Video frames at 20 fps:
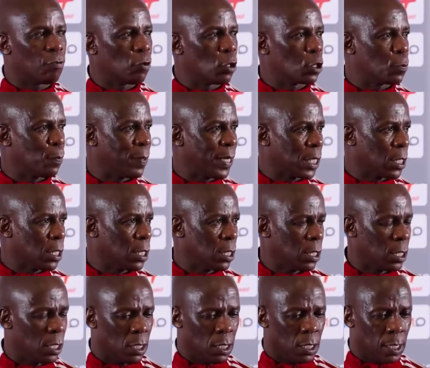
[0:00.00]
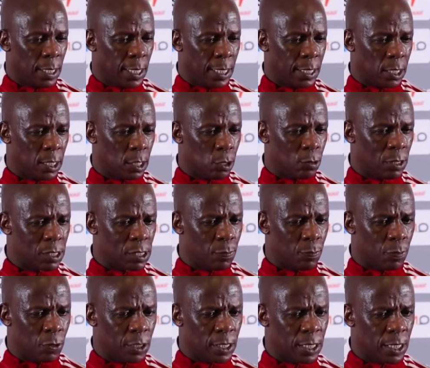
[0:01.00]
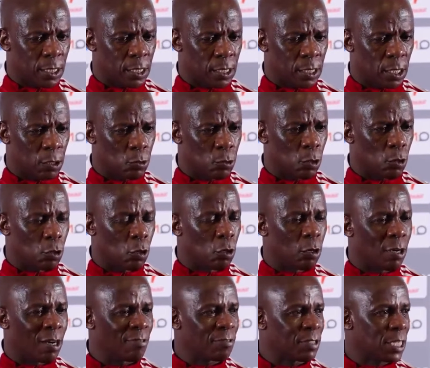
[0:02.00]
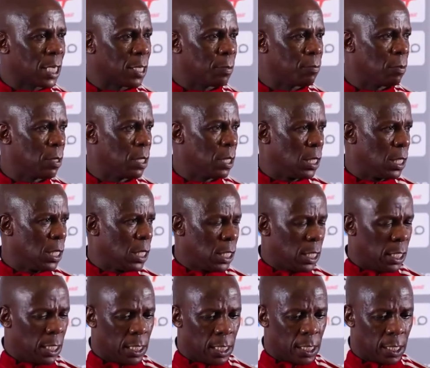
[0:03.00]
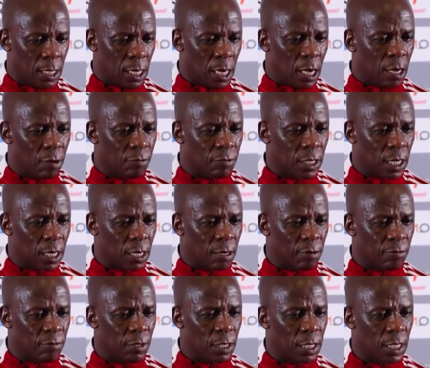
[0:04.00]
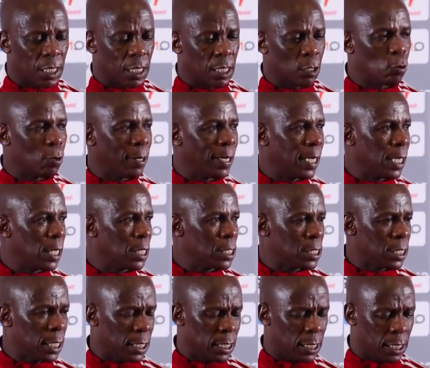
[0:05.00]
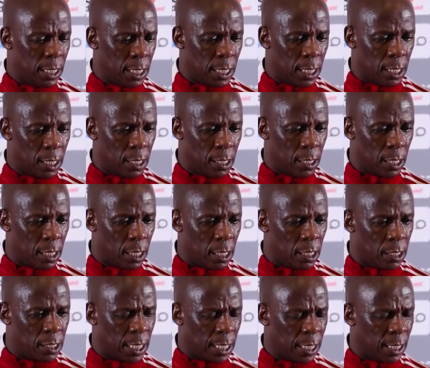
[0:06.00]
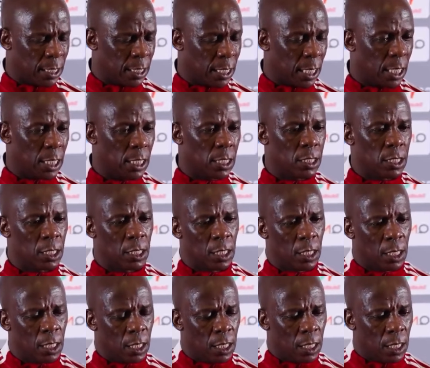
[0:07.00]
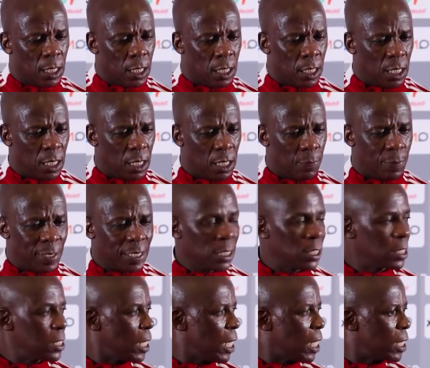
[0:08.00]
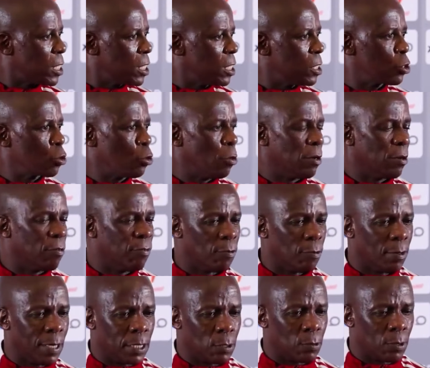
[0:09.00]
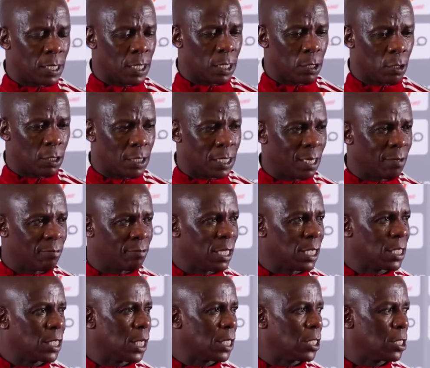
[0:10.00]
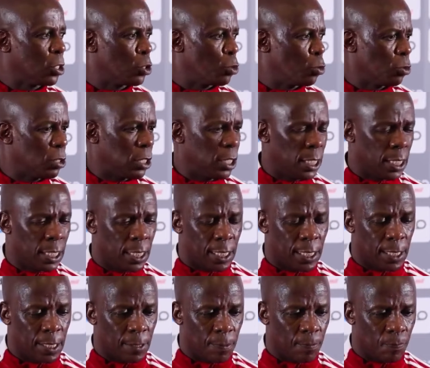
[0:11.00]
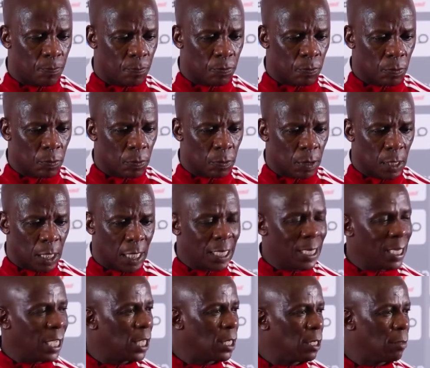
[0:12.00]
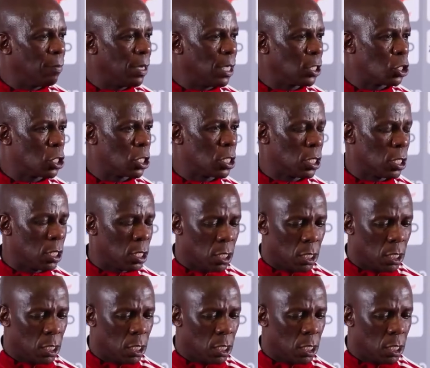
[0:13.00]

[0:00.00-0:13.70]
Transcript: fought back. I think it was important that we go half-time after having equalized and taken the lead. But it's lessons going forward. We cannot have that attitude in any match.